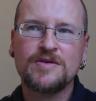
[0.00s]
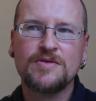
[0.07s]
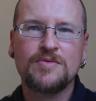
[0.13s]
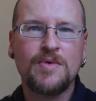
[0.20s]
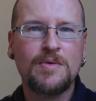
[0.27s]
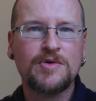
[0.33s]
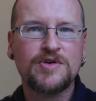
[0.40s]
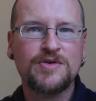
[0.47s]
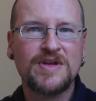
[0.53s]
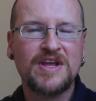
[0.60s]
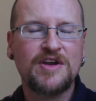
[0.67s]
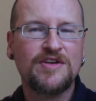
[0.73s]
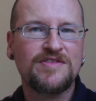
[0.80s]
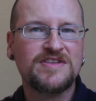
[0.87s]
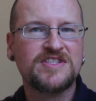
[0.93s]
what we're doing
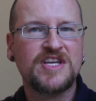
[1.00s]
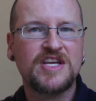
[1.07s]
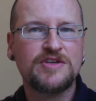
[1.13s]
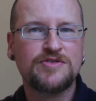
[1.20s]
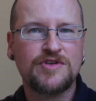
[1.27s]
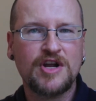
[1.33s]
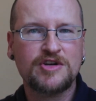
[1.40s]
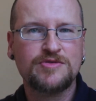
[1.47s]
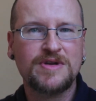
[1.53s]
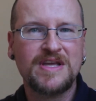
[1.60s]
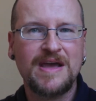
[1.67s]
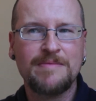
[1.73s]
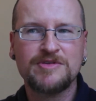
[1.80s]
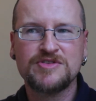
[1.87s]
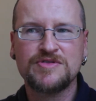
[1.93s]
here in this introductory
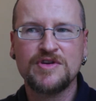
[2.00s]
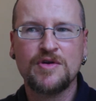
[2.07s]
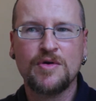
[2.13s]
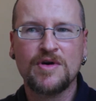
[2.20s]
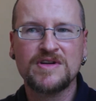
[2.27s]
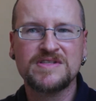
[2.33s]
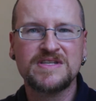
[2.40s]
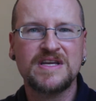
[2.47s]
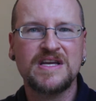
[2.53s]
chemistry course